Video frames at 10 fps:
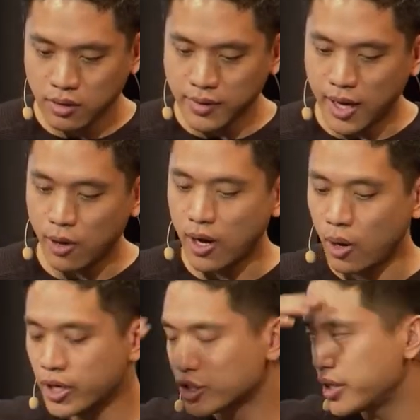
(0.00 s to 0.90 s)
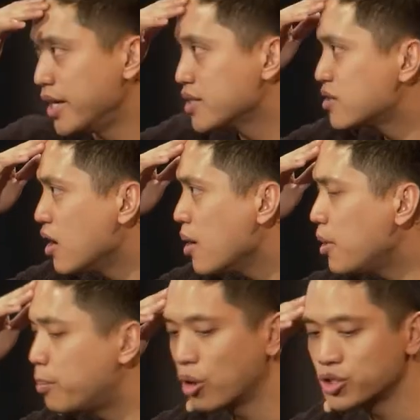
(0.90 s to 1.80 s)
Now, I want to share some
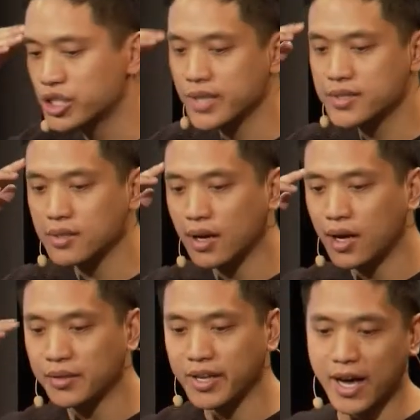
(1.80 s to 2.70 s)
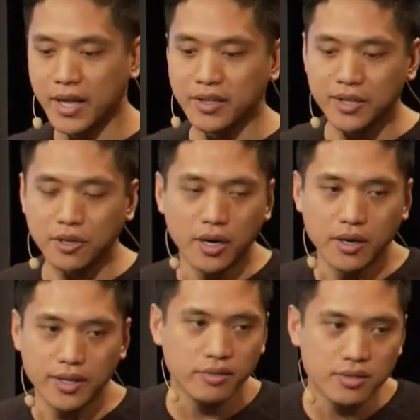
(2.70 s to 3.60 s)
approaches that I did
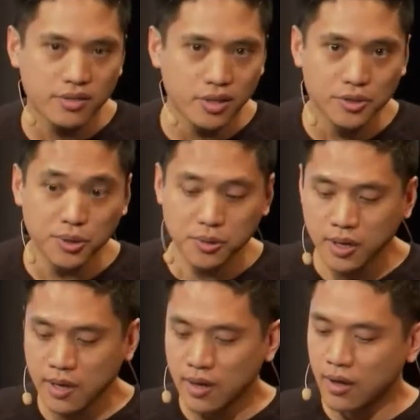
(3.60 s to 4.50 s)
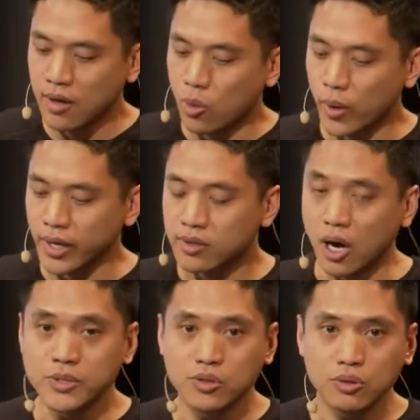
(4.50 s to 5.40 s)
or even still do when it
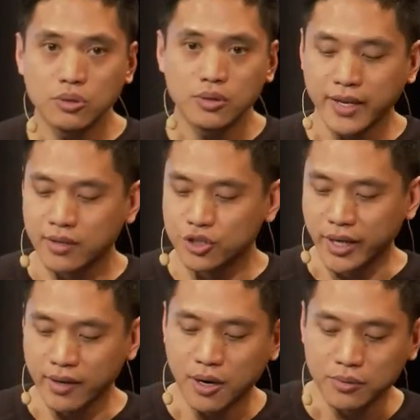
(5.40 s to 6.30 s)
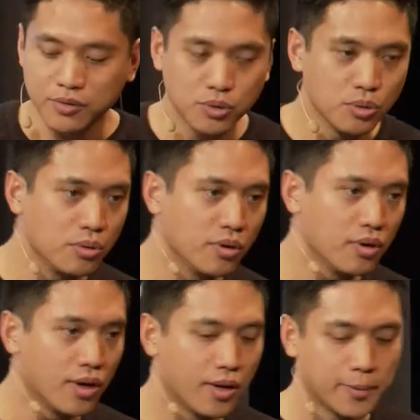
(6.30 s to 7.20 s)
comes to like checking out
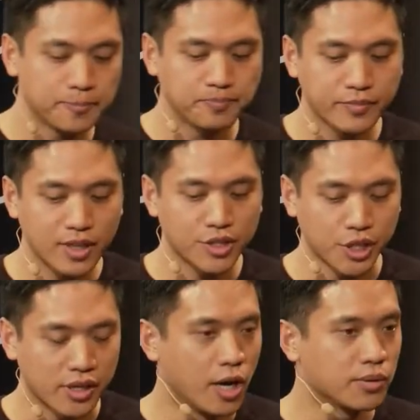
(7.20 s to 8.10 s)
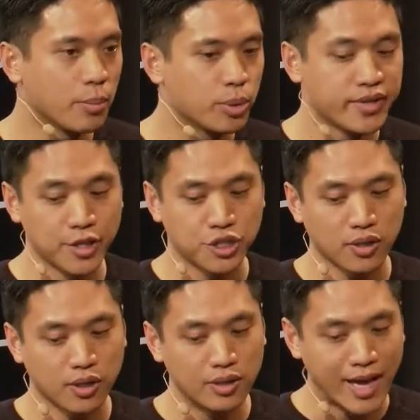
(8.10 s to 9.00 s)
a
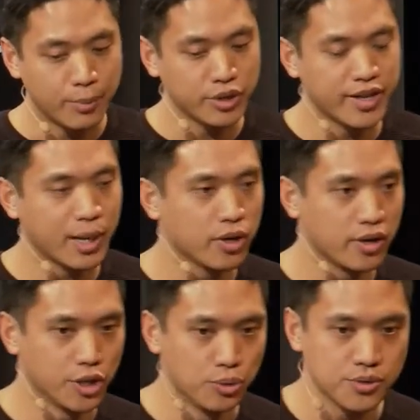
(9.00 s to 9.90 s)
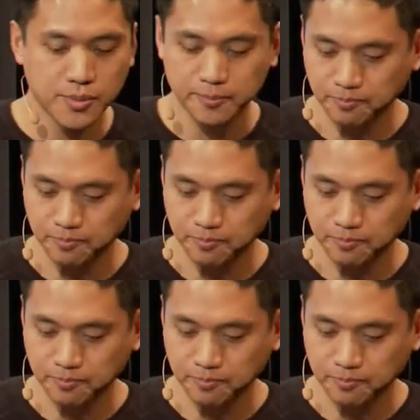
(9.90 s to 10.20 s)
potential library that I'm going to use.